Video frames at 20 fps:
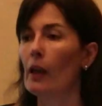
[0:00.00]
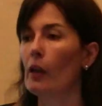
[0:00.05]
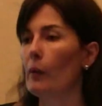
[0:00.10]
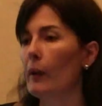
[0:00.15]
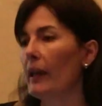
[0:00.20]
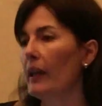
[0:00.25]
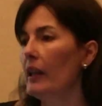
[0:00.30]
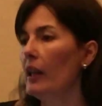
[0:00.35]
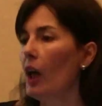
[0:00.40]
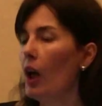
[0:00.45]
You
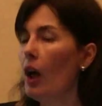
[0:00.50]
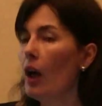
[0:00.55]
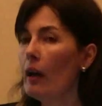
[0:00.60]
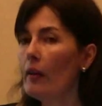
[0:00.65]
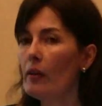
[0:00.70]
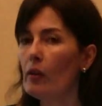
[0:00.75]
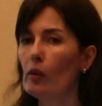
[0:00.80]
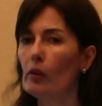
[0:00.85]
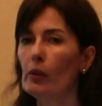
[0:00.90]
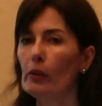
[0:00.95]
can
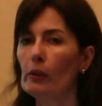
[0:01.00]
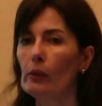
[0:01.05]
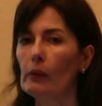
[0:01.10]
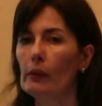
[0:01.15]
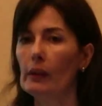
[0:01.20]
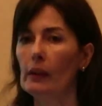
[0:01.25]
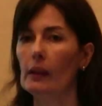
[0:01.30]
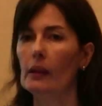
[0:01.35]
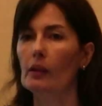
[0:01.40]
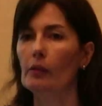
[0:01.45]
also
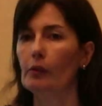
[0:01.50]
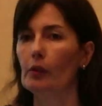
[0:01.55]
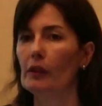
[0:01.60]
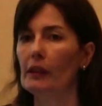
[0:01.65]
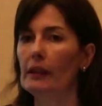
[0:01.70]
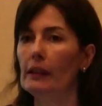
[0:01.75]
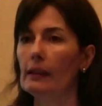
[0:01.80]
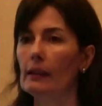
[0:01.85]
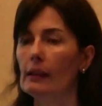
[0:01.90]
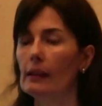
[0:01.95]
use this, for
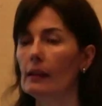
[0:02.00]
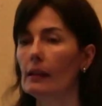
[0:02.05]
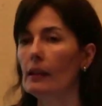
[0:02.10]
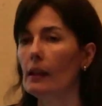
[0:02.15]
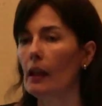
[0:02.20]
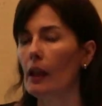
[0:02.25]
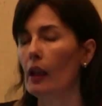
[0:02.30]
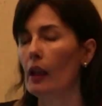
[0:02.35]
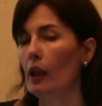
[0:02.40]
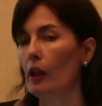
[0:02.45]

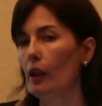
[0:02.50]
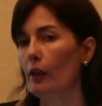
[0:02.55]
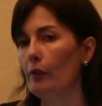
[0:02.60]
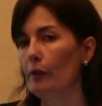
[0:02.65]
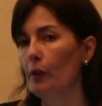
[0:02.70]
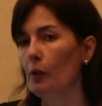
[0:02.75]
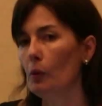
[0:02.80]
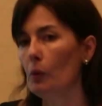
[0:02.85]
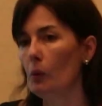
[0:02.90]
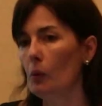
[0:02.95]
instance, if
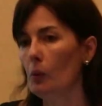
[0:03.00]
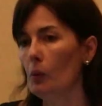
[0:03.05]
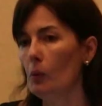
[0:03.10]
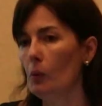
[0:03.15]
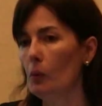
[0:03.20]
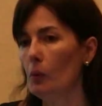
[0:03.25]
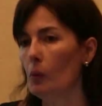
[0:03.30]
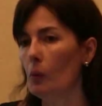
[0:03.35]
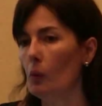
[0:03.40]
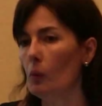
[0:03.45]

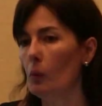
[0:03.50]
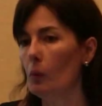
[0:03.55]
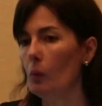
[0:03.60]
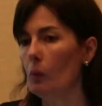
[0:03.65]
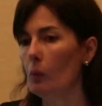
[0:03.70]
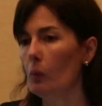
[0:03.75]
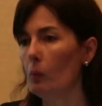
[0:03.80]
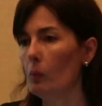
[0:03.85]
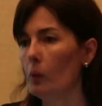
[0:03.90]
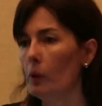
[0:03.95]
you
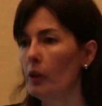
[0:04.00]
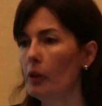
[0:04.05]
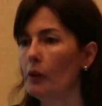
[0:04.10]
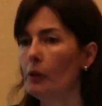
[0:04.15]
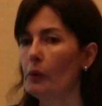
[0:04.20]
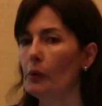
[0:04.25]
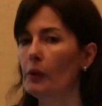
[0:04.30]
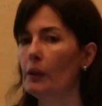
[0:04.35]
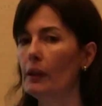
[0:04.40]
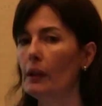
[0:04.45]
want
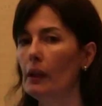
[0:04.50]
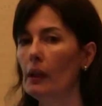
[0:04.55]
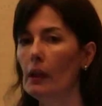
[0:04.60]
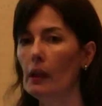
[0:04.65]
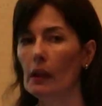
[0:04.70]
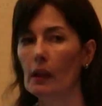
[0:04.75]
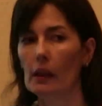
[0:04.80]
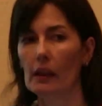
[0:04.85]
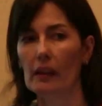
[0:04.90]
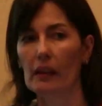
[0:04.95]
to
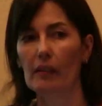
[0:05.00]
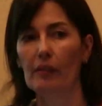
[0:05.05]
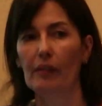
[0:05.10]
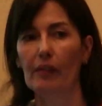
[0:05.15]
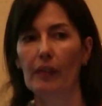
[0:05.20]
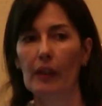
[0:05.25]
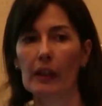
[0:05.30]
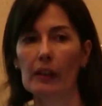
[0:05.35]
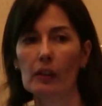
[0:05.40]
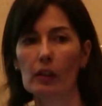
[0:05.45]
see the
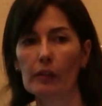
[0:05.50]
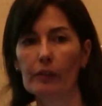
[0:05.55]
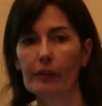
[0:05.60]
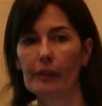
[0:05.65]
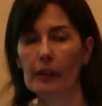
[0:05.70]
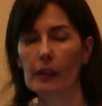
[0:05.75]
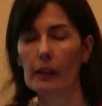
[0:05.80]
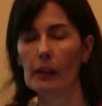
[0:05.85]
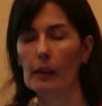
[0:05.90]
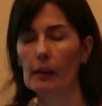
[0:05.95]
effect of
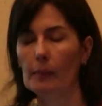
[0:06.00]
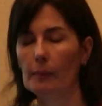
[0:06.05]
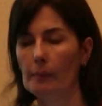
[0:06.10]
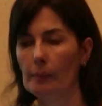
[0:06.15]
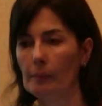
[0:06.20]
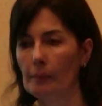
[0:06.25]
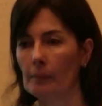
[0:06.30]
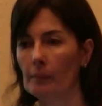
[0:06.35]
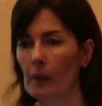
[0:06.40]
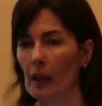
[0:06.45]

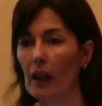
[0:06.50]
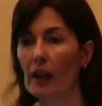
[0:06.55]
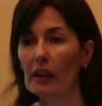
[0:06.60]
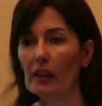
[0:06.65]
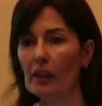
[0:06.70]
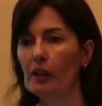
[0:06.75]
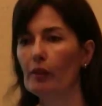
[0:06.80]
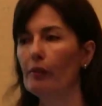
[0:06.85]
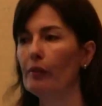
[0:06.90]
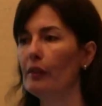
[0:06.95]

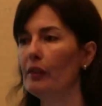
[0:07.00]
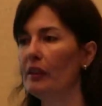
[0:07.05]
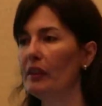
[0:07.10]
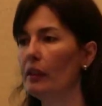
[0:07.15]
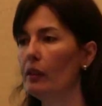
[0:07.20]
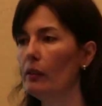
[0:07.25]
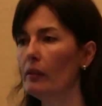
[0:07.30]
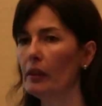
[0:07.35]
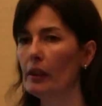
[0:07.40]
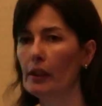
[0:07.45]

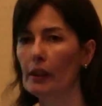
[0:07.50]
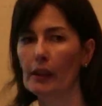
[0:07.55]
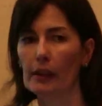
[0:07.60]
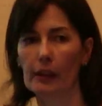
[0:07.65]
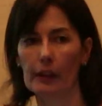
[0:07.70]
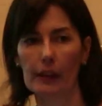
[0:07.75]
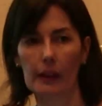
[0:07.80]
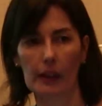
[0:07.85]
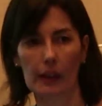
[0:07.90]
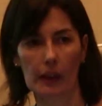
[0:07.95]
artificial
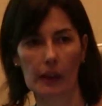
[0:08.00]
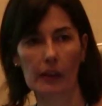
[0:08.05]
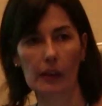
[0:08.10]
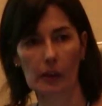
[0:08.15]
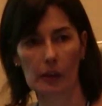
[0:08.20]
tear in